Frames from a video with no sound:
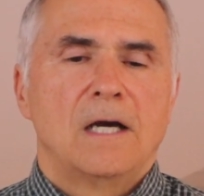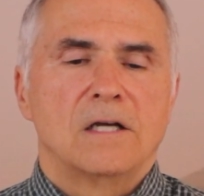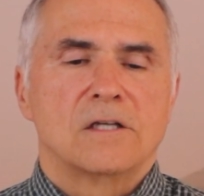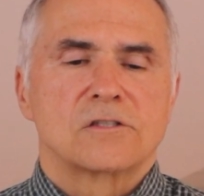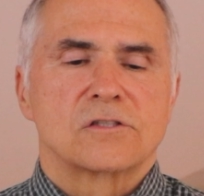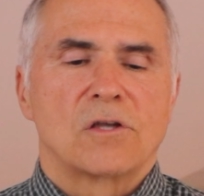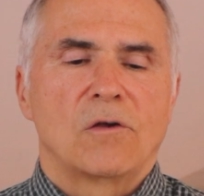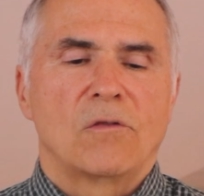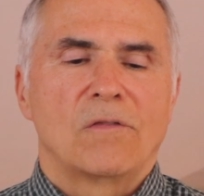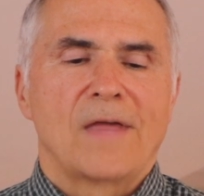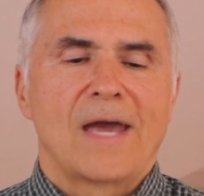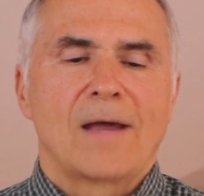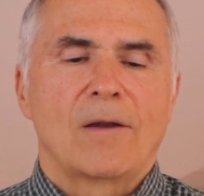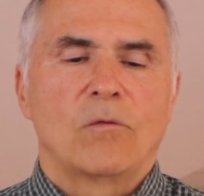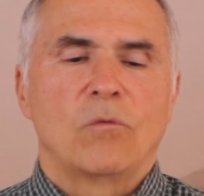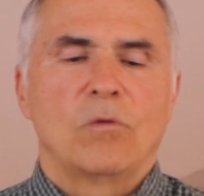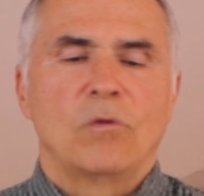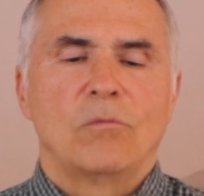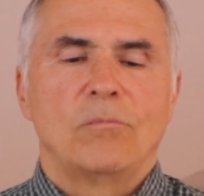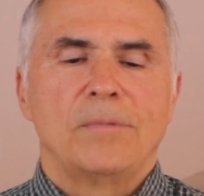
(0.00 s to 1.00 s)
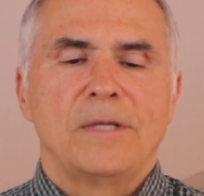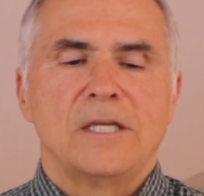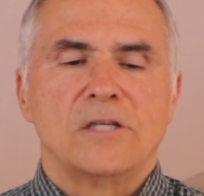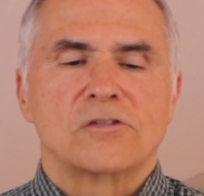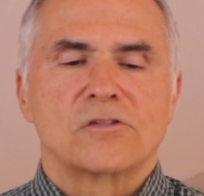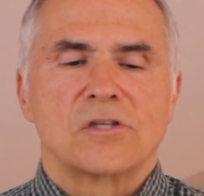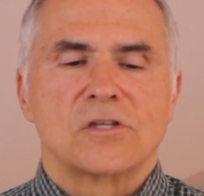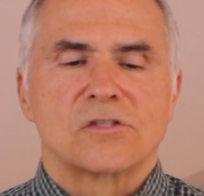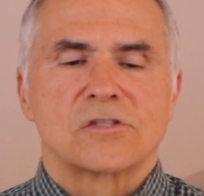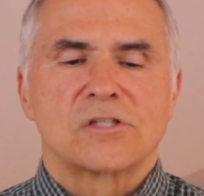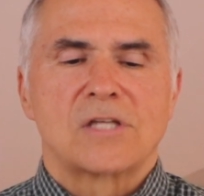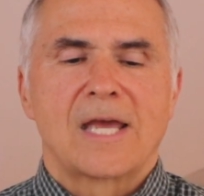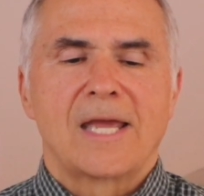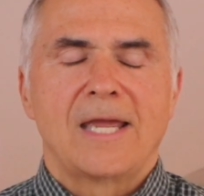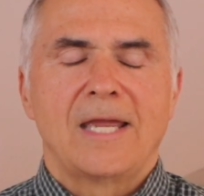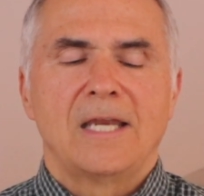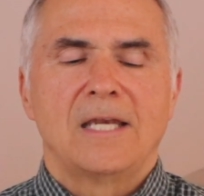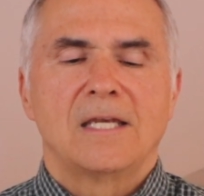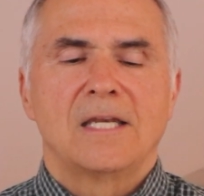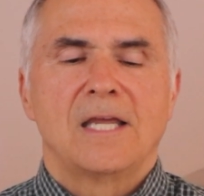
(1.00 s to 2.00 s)
So that will be
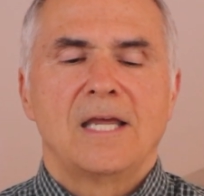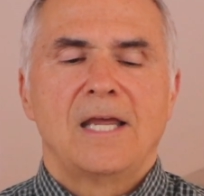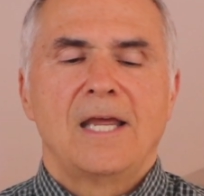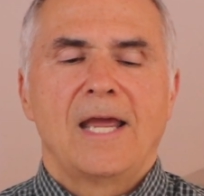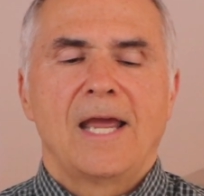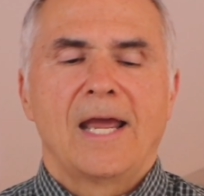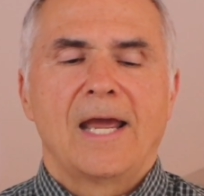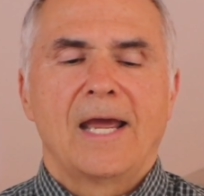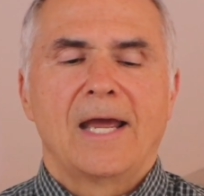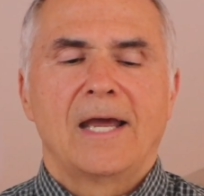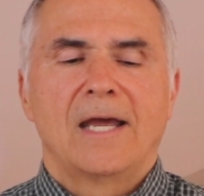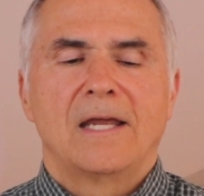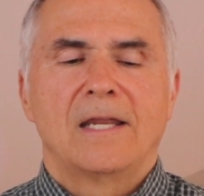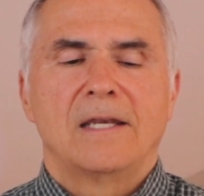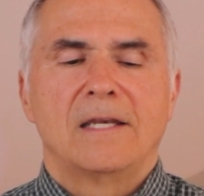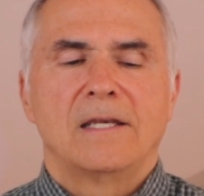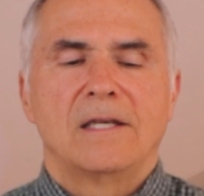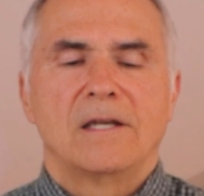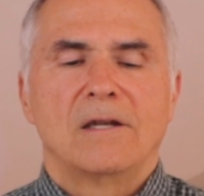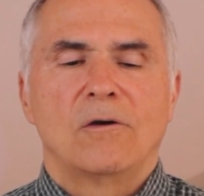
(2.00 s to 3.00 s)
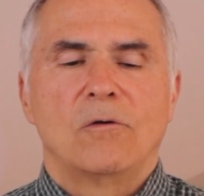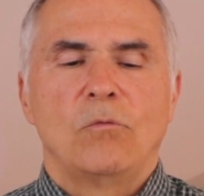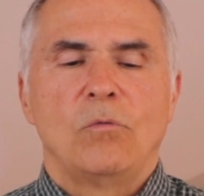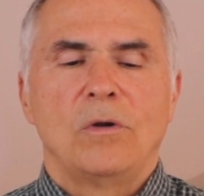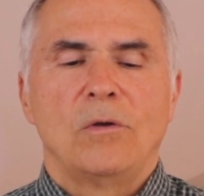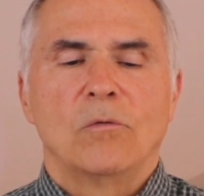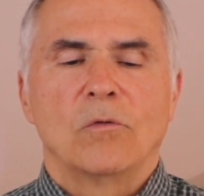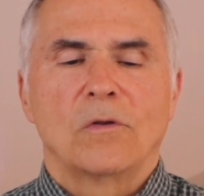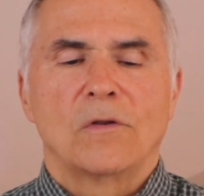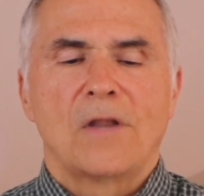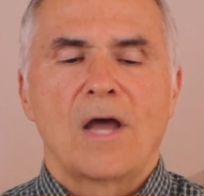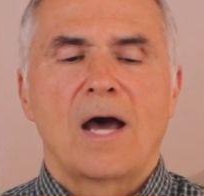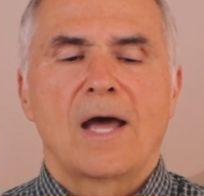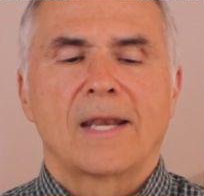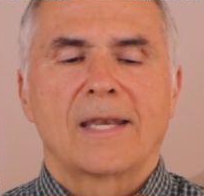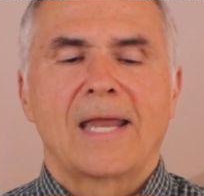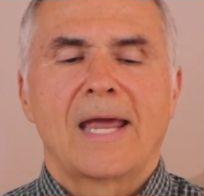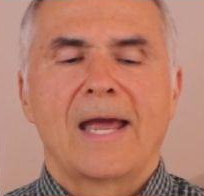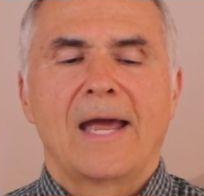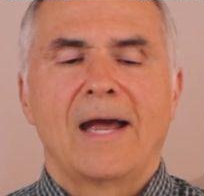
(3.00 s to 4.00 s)
sustained, and we will
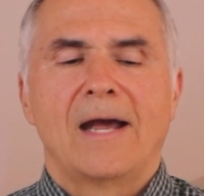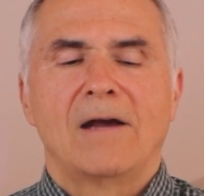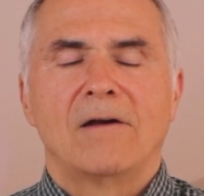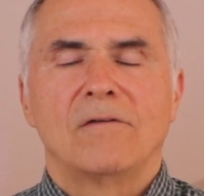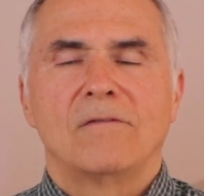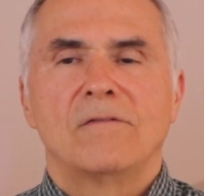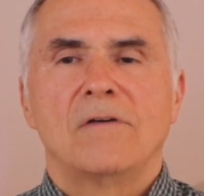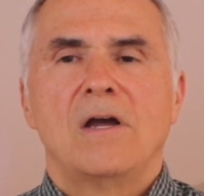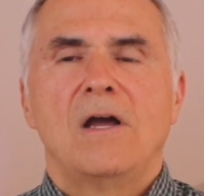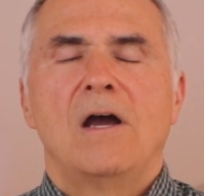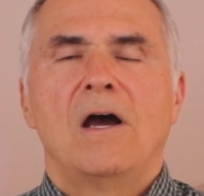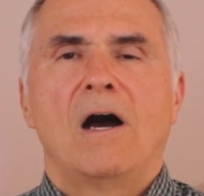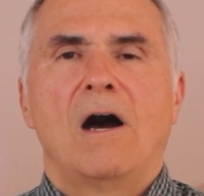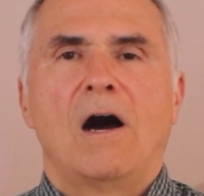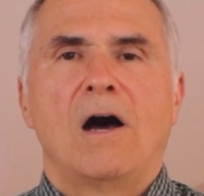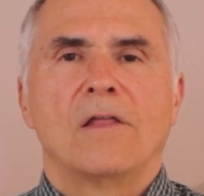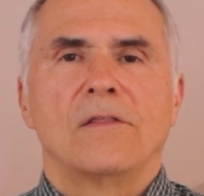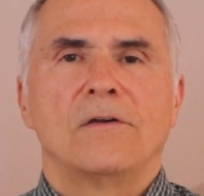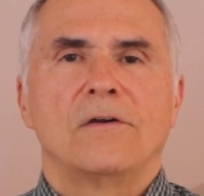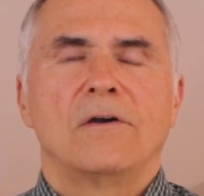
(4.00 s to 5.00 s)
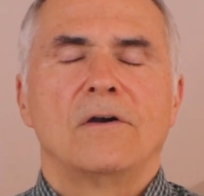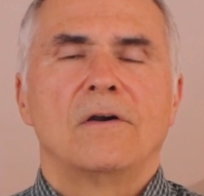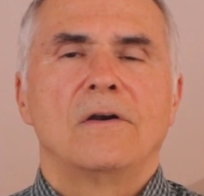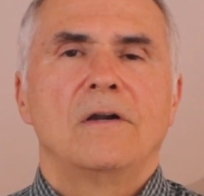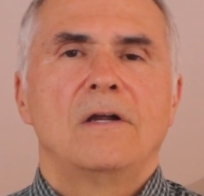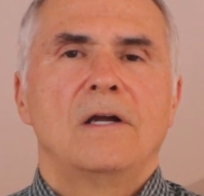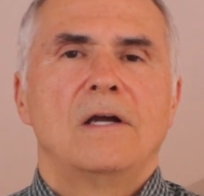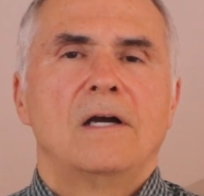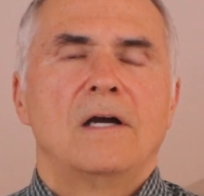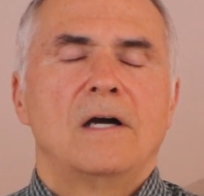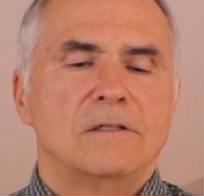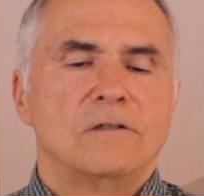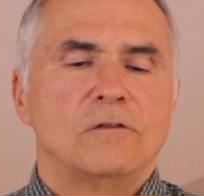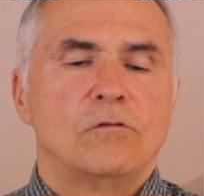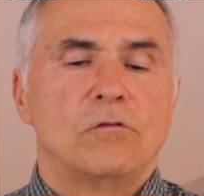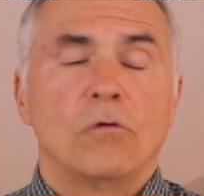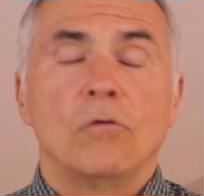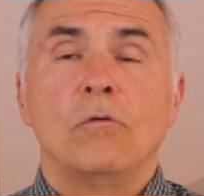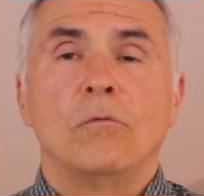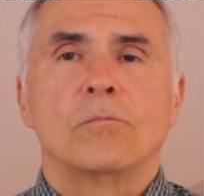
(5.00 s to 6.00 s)
not have other
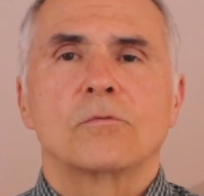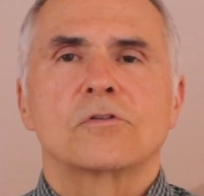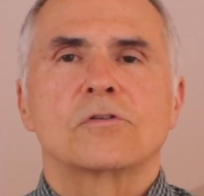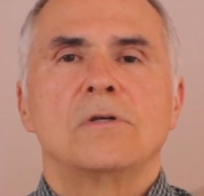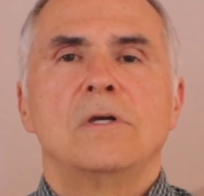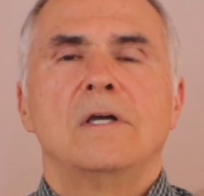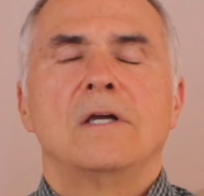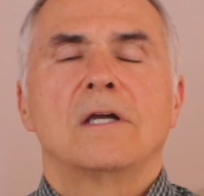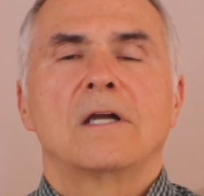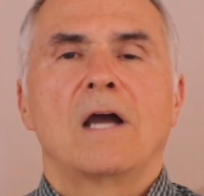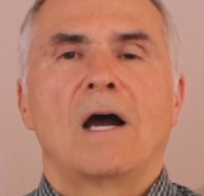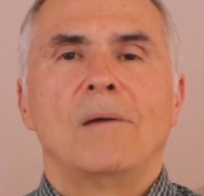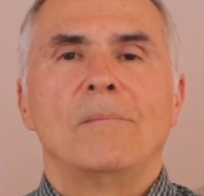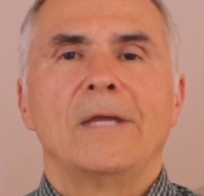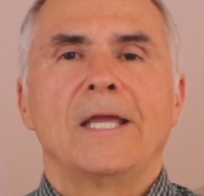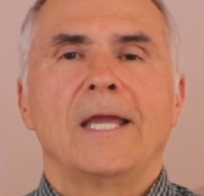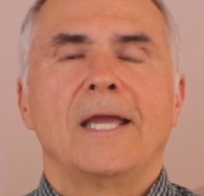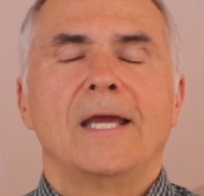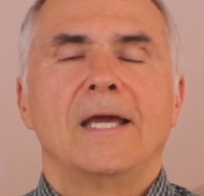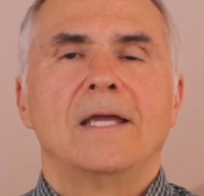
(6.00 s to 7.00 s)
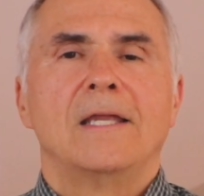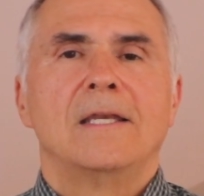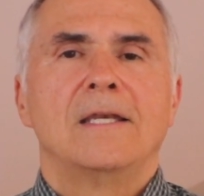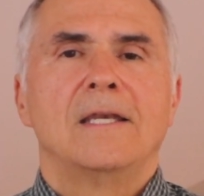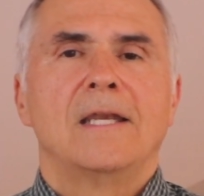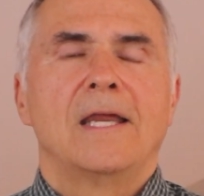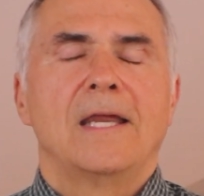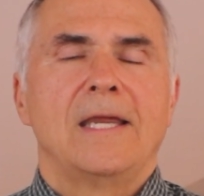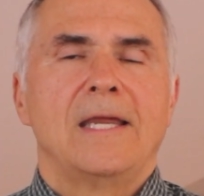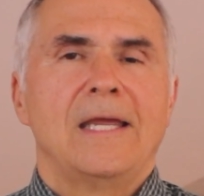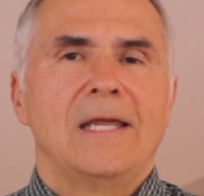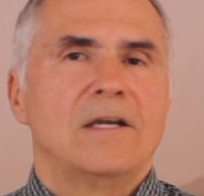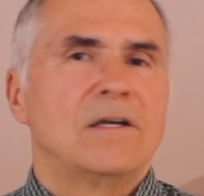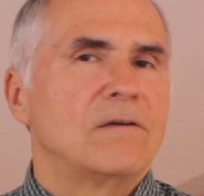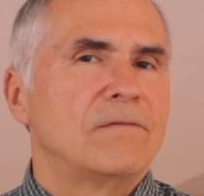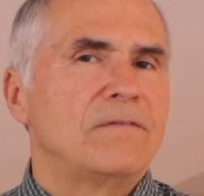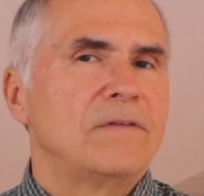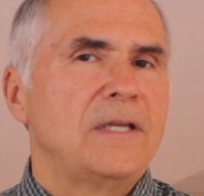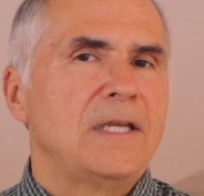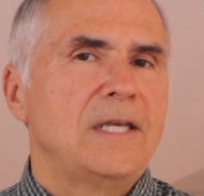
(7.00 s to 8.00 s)
groups coming in,
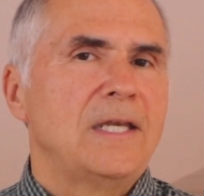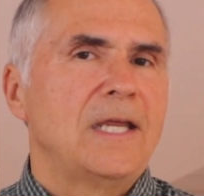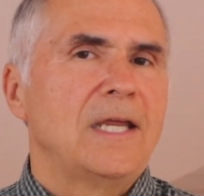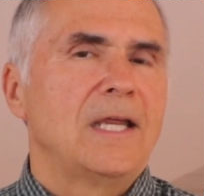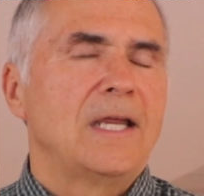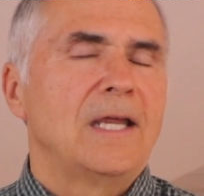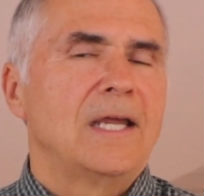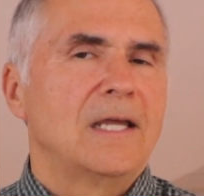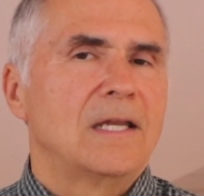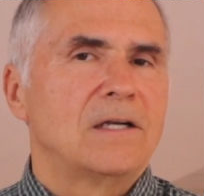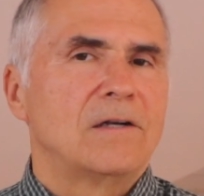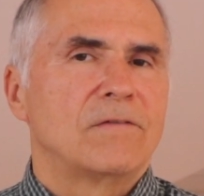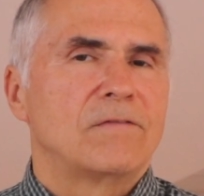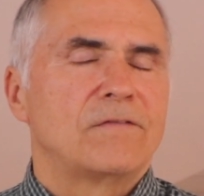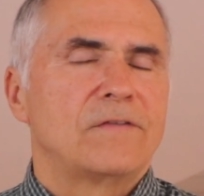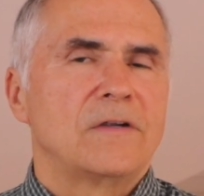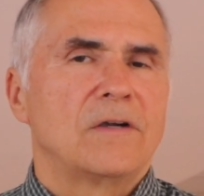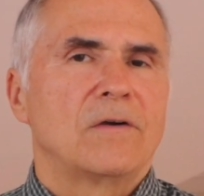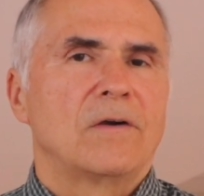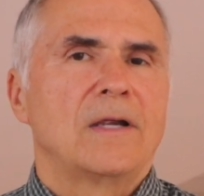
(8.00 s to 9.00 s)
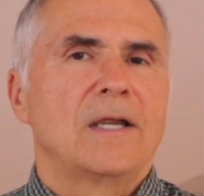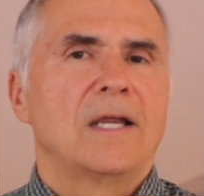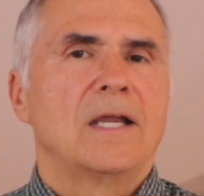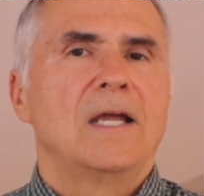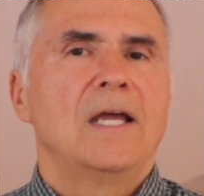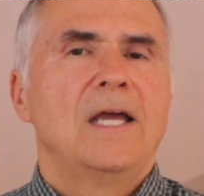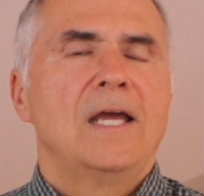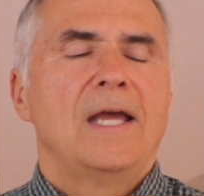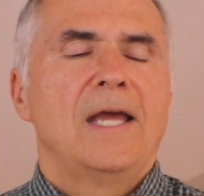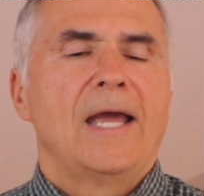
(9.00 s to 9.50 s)
intervening, interfering,